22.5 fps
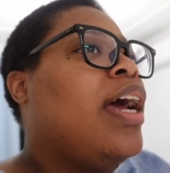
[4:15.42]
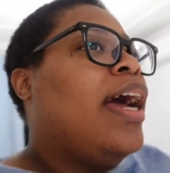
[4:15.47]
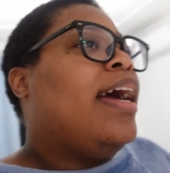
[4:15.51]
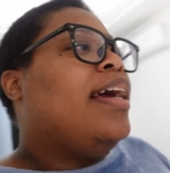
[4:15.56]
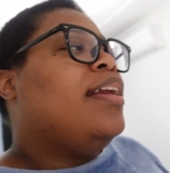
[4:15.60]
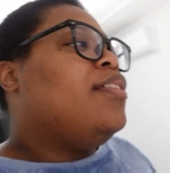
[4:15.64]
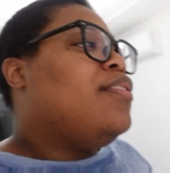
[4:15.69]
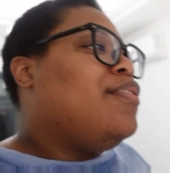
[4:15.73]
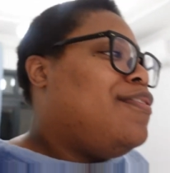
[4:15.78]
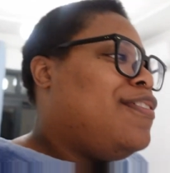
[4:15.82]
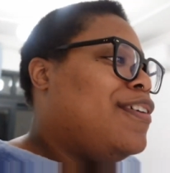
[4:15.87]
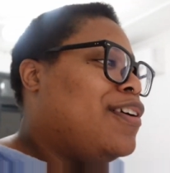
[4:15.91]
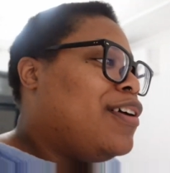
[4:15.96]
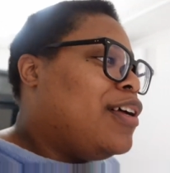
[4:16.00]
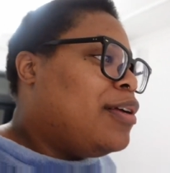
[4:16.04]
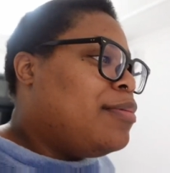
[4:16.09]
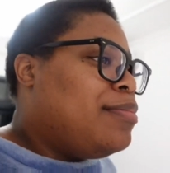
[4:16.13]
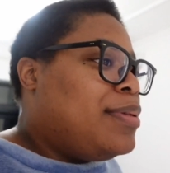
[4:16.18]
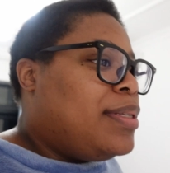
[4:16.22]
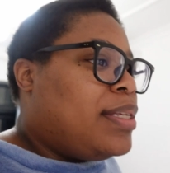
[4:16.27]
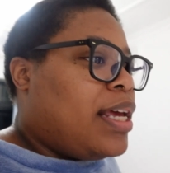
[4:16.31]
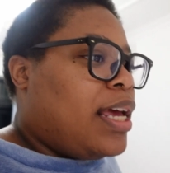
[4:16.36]
I do feel
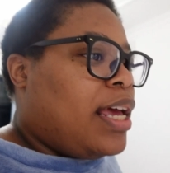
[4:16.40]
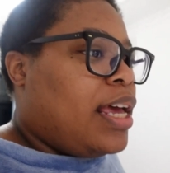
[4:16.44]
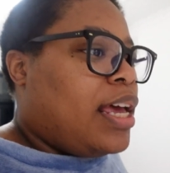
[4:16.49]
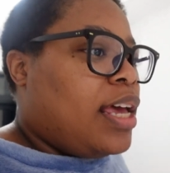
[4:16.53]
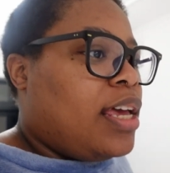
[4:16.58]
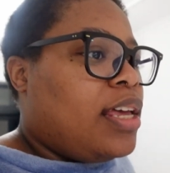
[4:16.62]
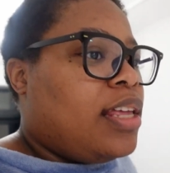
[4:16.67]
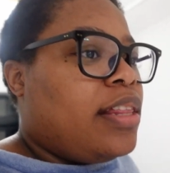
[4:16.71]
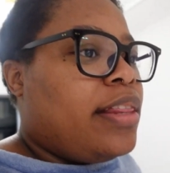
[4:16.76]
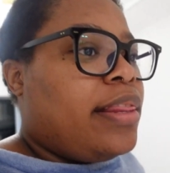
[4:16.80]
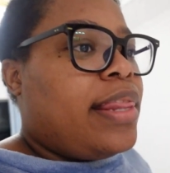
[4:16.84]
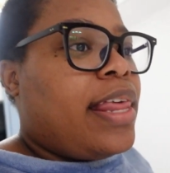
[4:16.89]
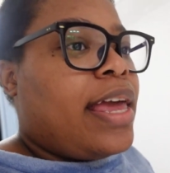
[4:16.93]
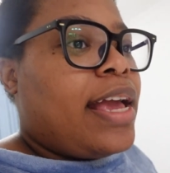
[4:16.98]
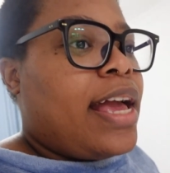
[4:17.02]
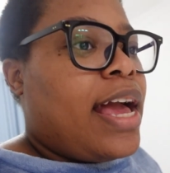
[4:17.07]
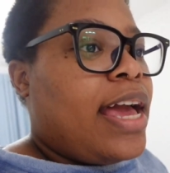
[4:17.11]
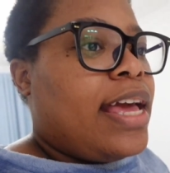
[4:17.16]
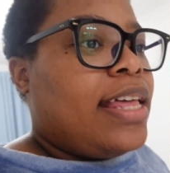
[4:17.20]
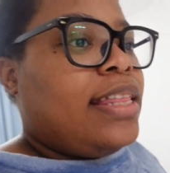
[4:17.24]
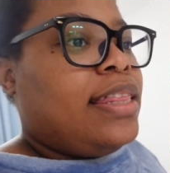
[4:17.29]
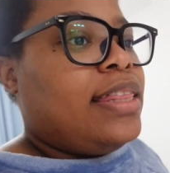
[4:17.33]
upset. Like,
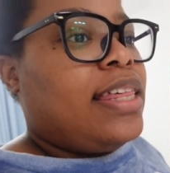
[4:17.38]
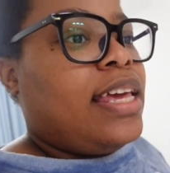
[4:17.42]
I